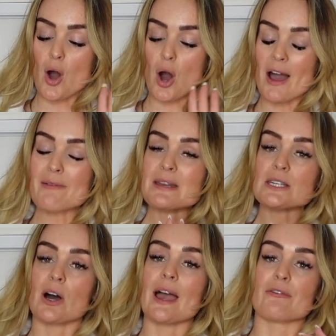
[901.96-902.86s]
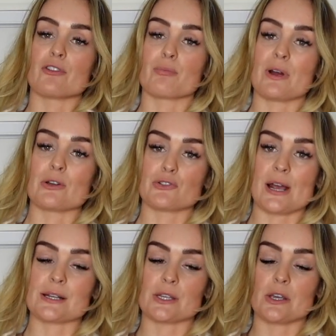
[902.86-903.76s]
I've been dying for a brown
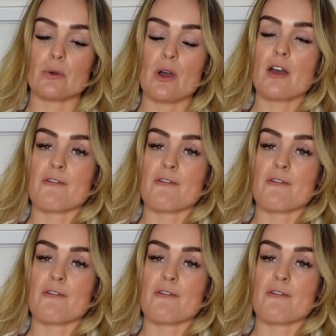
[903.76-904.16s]
tracksuit